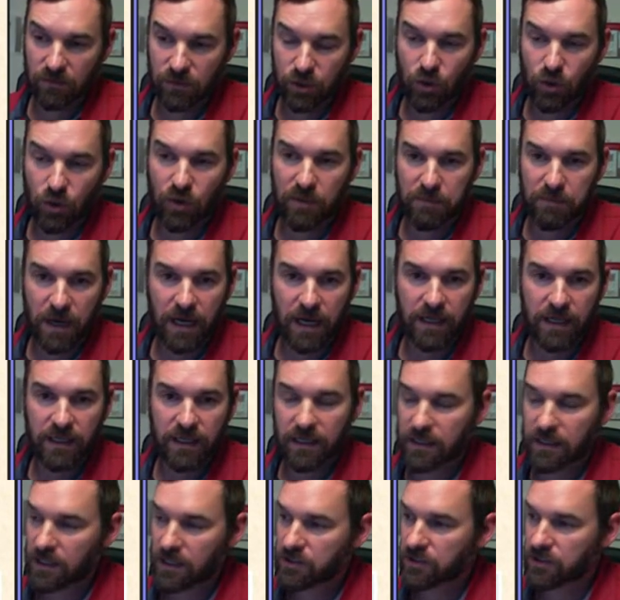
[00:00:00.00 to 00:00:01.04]
lower body
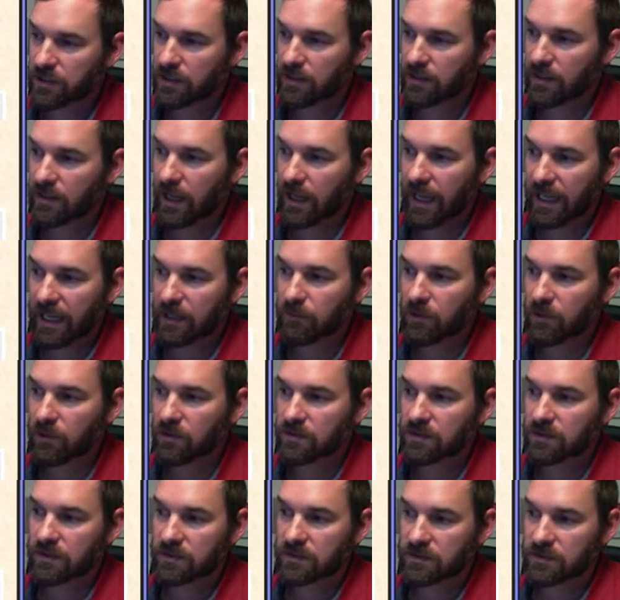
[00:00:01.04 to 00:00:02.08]
condition
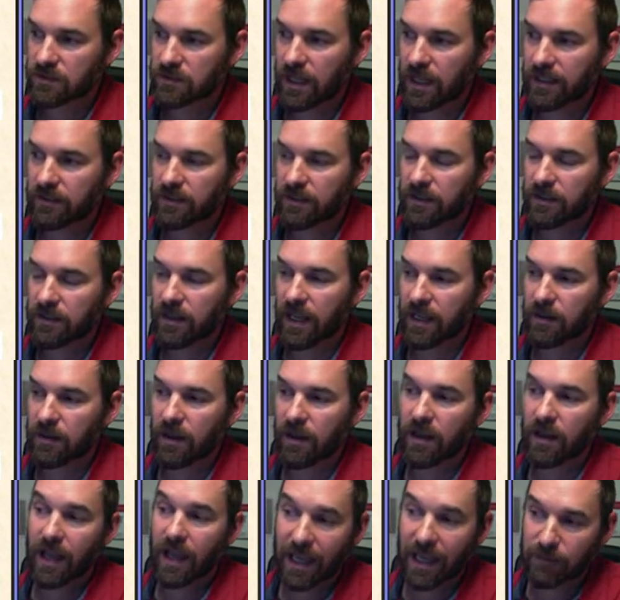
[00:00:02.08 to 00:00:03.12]
animals slightly
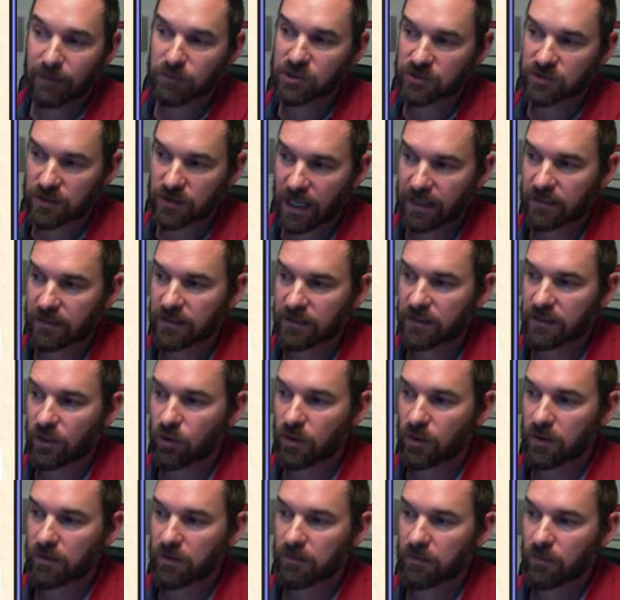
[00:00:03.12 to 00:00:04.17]
animals slightly
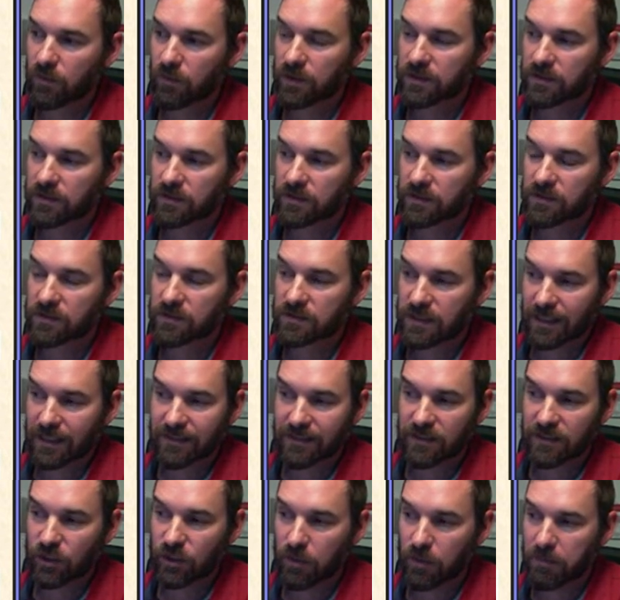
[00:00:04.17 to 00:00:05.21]
lower with
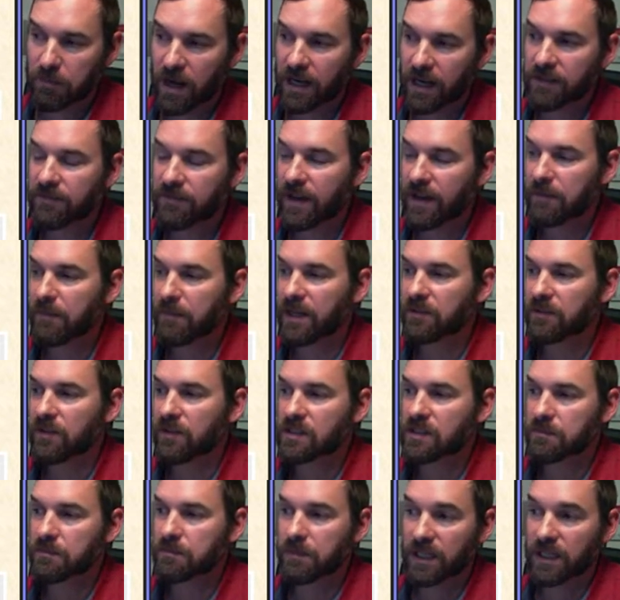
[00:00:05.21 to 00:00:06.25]
slightly lower body fat
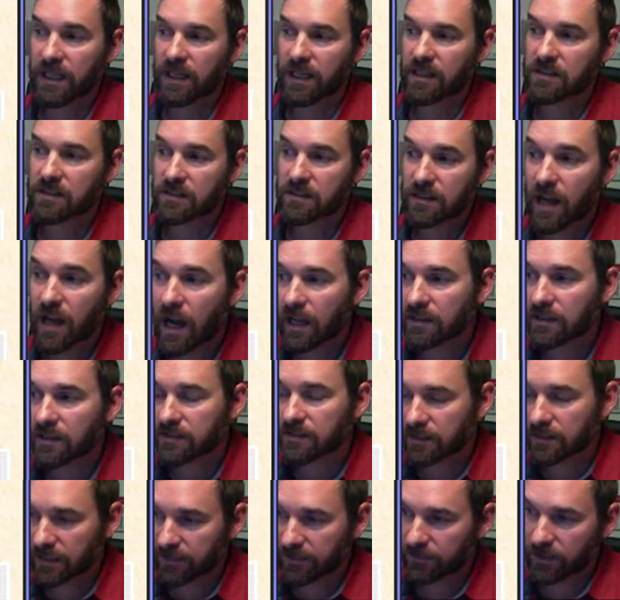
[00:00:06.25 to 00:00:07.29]
metrics but again it's not
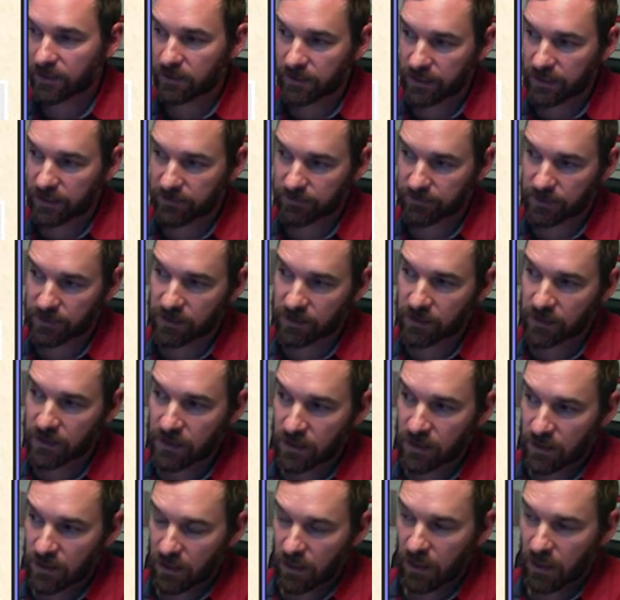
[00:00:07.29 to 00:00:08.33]
significantly different
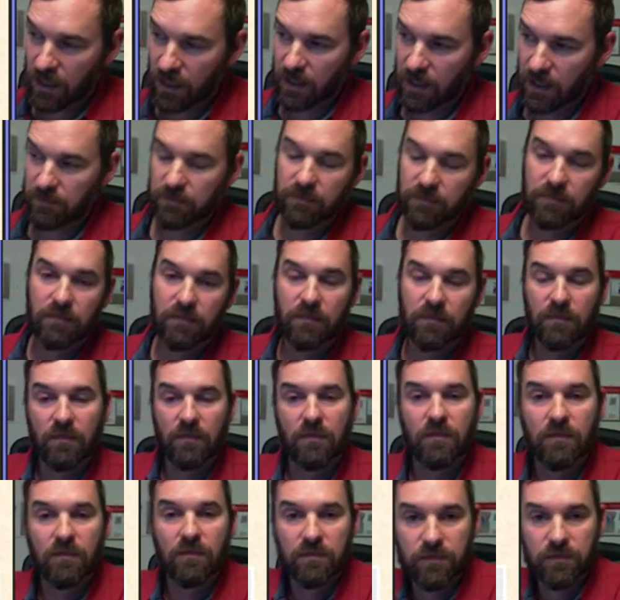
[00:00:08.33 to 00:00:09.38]
um,
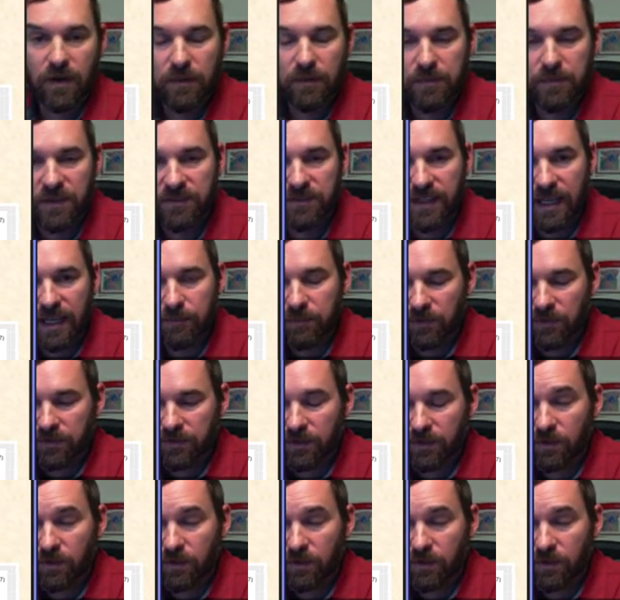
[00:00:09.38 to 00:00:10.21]
from the sample